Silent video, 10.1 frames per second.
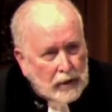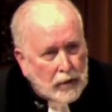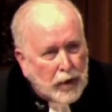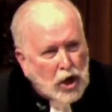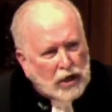
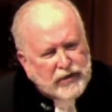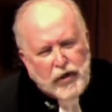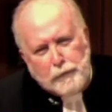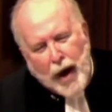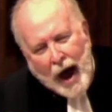because of the
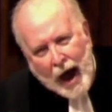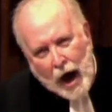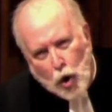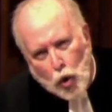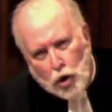
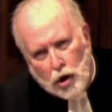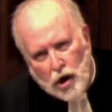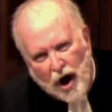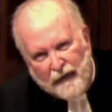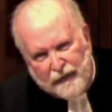power
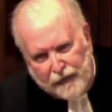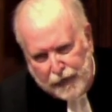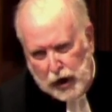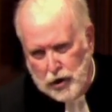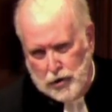of
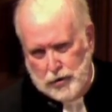fear,